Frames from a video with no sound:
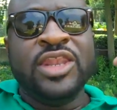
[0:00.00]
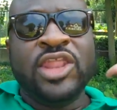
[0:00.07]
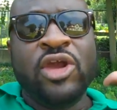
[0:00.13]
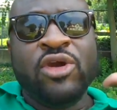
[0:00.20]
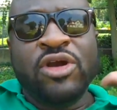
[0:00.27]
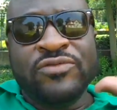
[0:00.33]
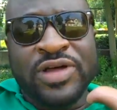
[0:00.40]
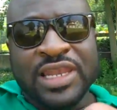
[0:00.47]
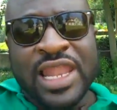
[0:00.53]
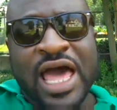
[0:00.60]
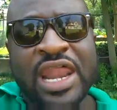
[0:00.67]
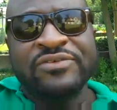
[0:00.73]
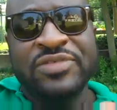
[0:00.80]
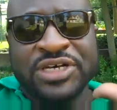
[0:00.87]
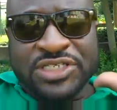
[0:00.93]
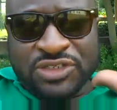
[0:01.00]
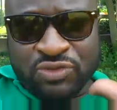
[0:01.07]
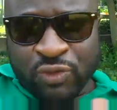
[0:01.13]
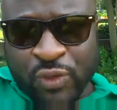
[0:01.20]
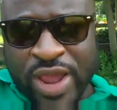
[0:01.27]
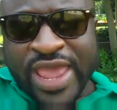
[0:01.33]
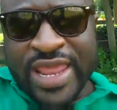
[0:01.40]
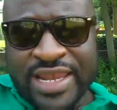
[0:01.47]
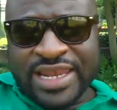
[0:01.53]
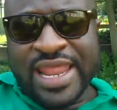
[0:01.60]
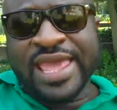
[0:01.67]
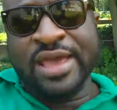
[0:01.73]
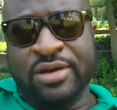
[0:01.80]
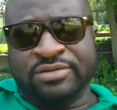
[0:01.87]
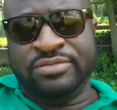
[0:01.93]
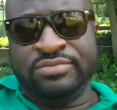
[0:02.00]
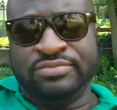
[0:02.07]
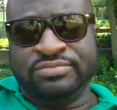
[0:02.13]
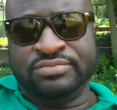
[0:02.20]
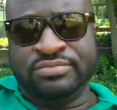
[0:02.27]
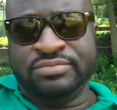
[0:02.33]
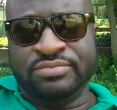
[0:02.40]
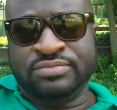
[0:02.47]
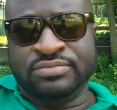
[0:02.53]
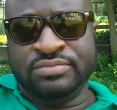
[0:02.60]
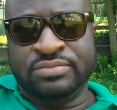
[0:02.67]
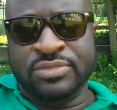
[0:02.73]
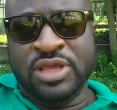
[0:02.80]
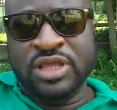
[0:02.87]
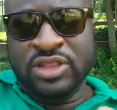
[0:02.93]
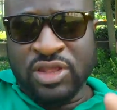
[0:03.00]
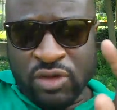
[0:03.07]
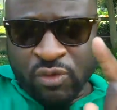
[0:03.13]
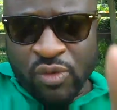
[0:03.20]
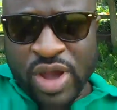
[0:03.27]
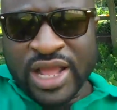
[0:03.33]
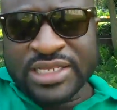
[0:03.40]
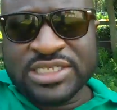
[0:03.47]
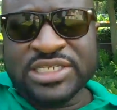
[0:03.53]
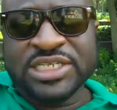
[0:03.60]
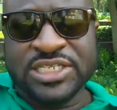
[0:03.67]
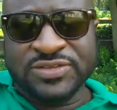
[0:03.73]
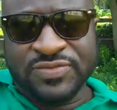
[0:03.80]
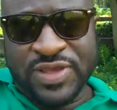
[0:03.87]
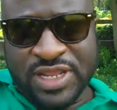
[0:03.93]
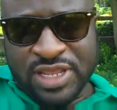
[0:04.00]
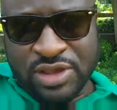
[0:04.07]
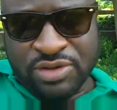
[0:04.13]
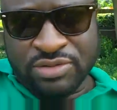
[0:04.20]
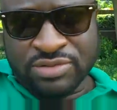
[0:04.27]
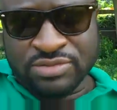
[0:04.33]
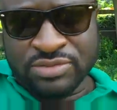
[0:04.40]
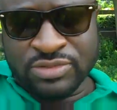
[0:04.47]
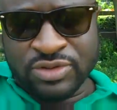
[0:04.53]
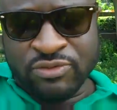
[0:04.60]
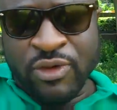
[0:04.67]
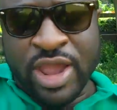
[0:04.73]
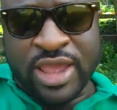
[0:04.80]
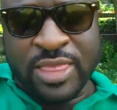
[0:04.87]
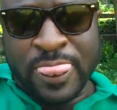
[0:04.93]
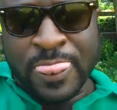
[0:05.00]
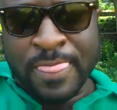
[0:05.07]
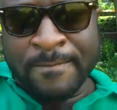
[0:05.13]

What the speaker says: There are a lot of us right now that are watching this video, right?